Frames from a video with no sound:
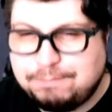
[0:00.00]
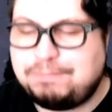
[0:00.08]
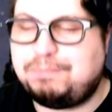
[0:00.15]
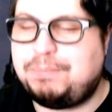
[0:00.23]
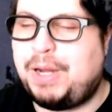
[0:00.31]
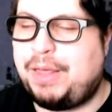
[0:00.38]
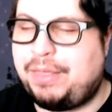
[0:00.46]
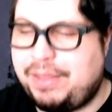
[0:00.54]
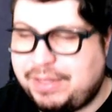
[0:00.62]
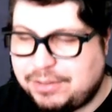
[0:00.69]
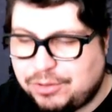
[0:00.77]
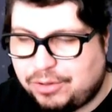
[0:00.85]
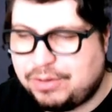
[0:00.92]
I think
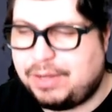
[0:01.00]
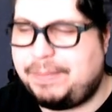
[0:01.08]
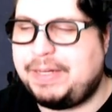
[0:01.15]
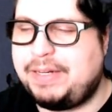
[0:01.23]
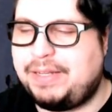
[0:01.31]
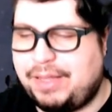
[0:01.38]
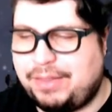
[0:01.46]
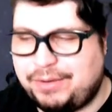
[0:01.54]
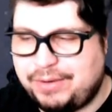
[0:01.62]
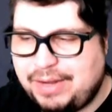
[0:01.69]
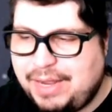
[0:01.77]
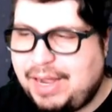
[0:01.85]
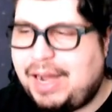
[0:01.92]
it's all coming together.
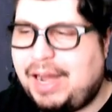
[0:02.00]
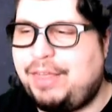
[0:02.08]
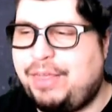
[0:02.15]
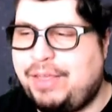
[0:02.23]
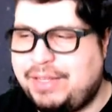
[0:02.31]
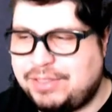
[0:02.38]
I think